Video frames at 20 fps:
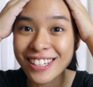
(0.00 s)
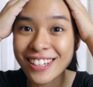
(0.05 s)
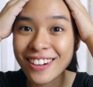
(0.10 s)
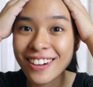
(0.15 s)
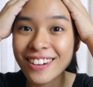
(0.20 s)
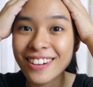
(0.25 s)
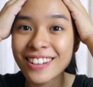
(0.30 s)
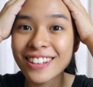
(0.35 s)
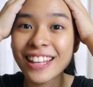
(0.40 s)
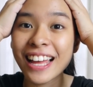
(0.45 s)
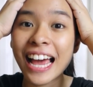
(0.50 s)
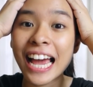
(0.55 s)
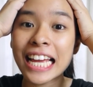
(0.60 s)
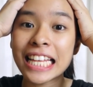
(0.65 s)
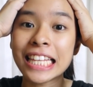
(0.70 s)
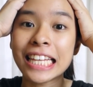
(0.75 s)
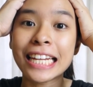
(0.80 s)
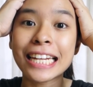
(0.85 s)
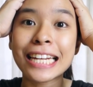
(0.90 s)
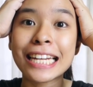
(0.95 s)
y'all, I
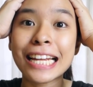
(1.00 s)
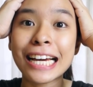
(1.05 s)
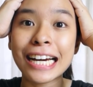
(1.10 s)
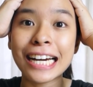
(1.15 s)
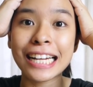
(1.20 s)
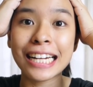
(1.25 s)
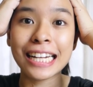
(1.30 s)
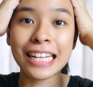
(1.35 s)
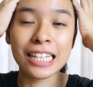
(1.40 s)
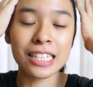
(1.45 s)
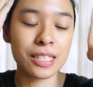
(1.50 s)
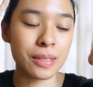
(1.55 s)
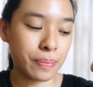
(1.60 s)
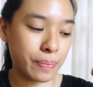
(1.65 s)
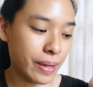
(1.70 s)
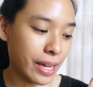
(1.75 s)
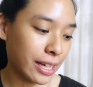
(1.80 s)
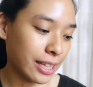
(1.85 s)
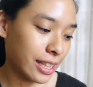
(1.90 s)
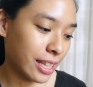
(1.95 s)
did not
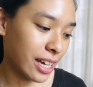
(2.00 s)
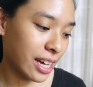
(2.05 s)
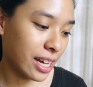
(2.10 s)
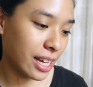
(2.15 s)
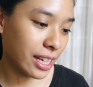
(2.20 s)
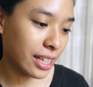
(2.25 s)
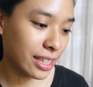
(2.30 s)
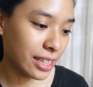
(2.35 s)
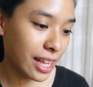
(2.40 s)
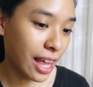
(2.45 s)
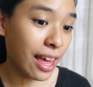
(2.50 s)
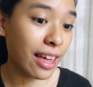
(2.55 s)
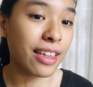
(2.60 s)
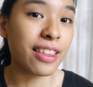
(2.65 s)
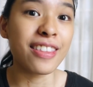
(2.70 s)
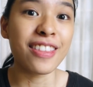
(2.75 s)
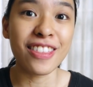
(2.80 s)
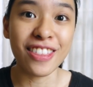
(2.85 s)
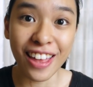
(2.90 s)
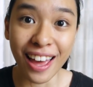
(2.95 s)
expect that.
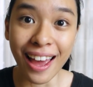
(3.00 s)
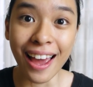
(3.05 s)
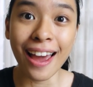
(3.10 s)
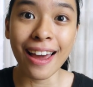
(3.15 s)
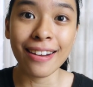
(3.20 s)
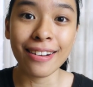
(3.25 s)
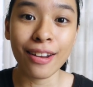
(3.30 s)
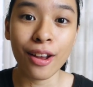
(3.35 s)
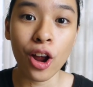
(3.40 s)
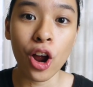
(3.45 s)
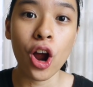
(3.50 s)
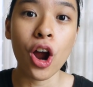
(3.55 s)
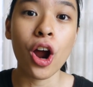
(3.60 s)
That